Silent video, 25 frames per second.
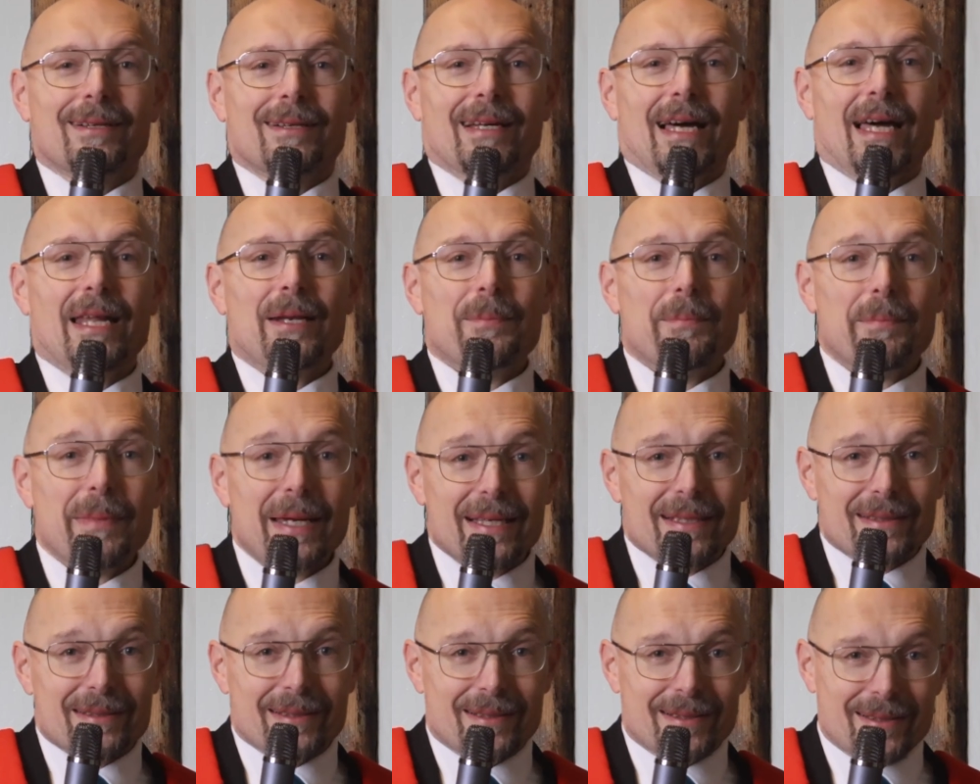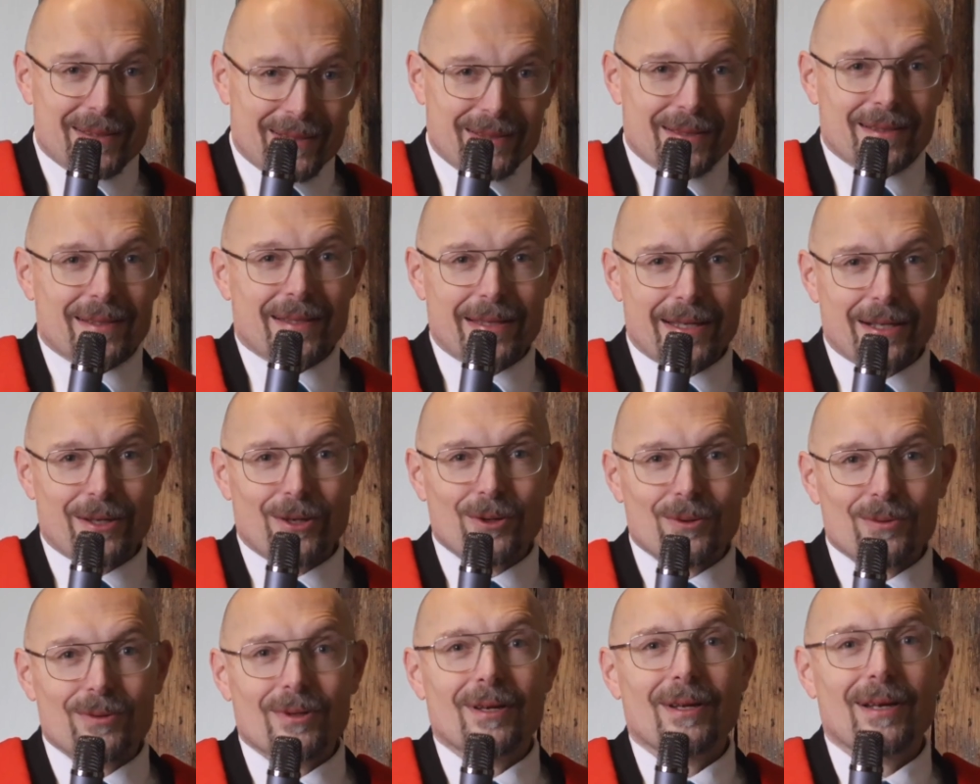and made their
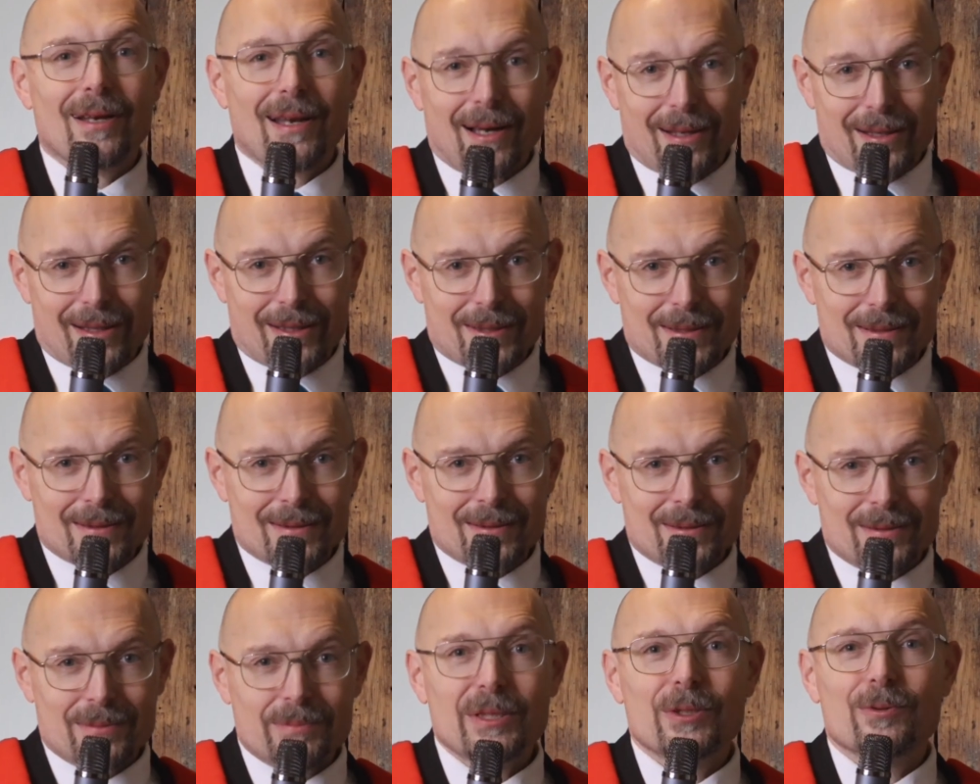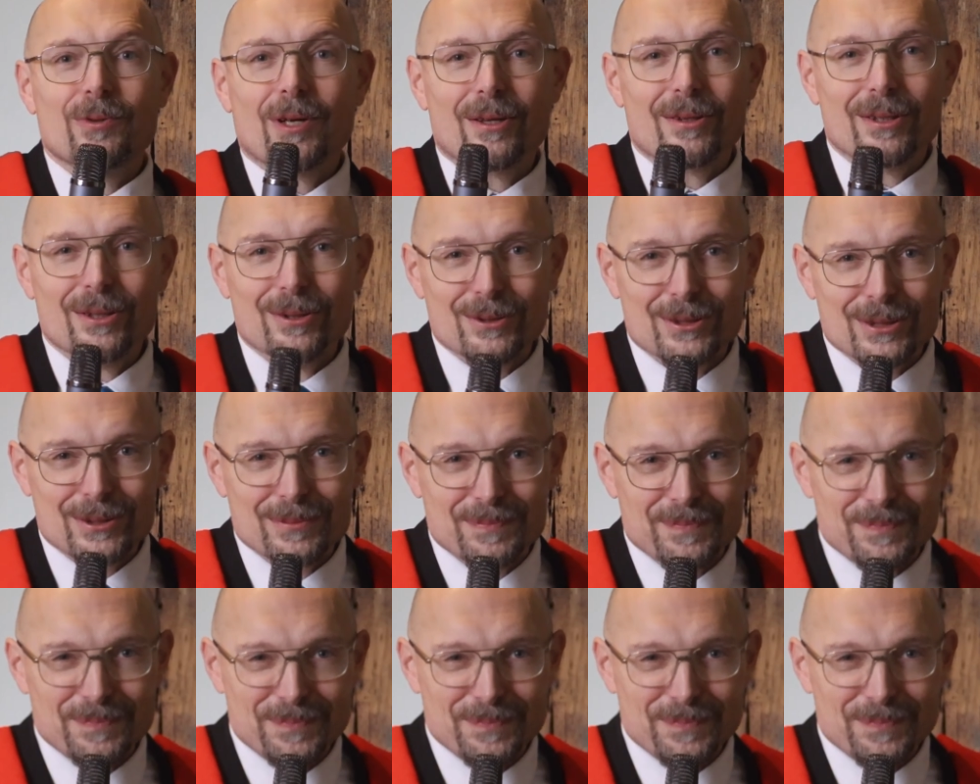own luck. Be one of those.